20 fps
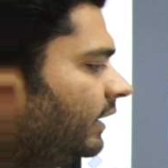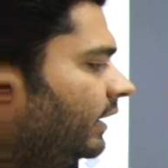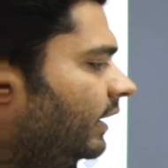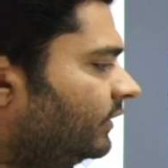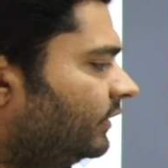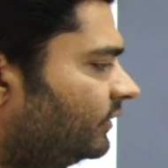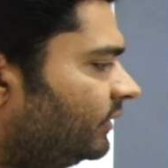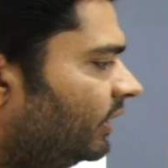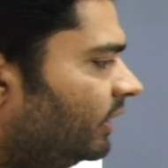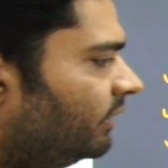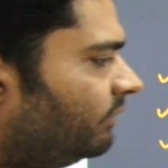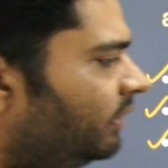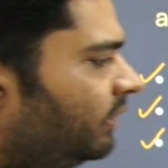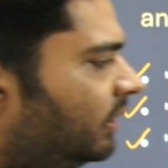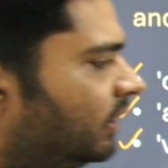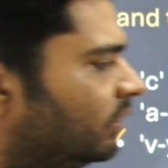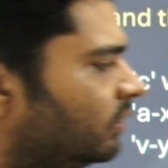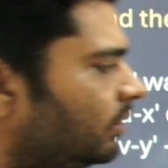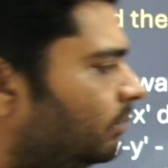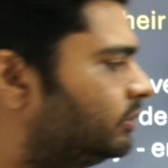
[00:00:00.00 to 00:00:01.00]
ascent
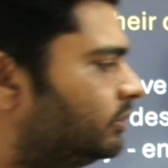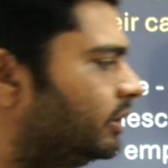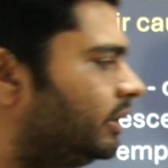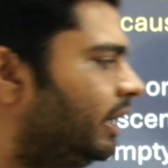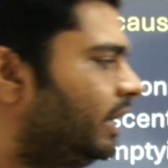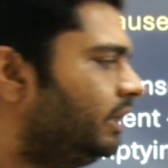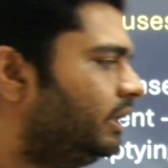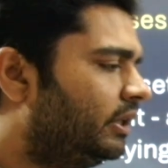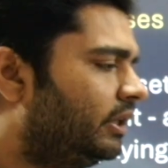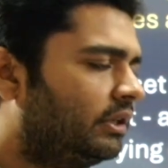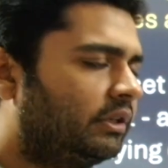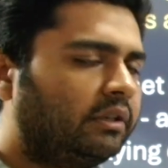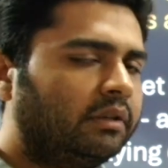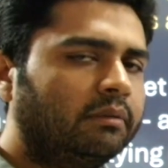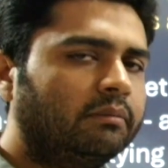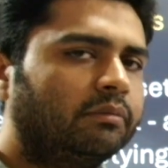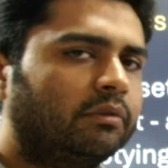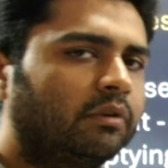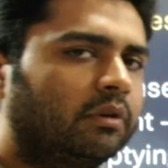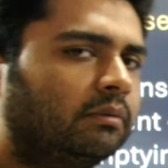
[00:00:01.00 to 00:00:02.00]
filling of the right
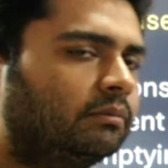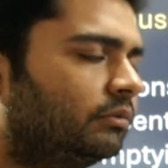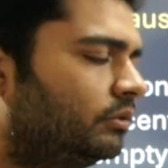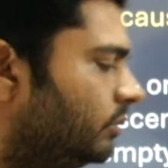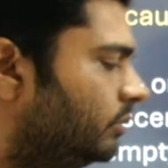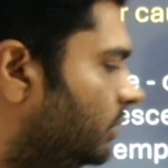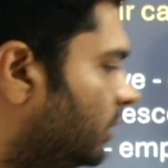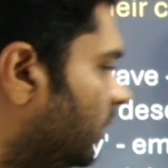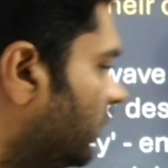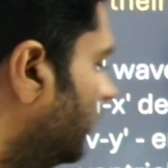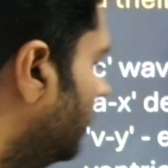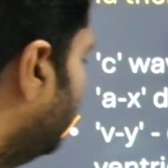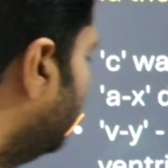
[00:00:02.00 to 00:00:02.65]
atrium from to the